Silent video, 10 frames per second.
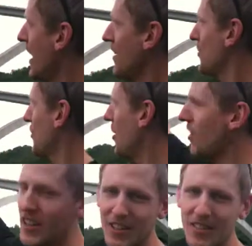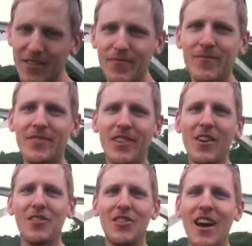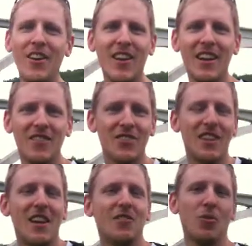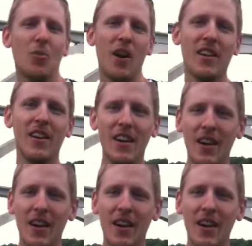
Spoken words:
is starting on Saturday, just days away.